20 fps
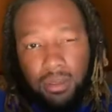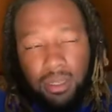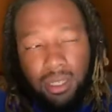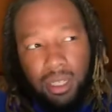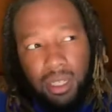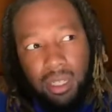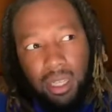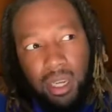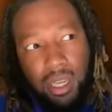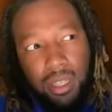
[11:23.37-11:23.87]
I
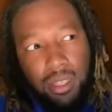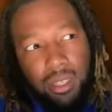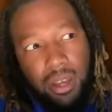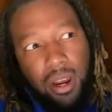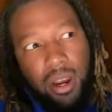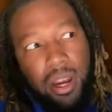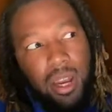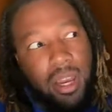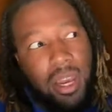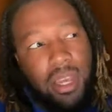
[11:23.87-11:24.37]
think it started
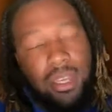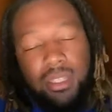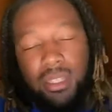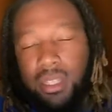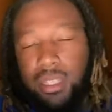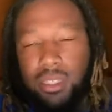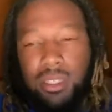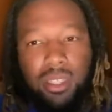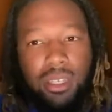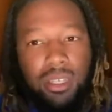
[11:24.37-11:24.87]
at like
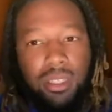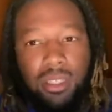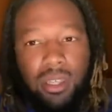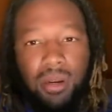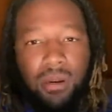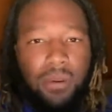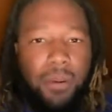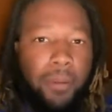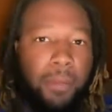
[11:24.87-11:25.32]
60. So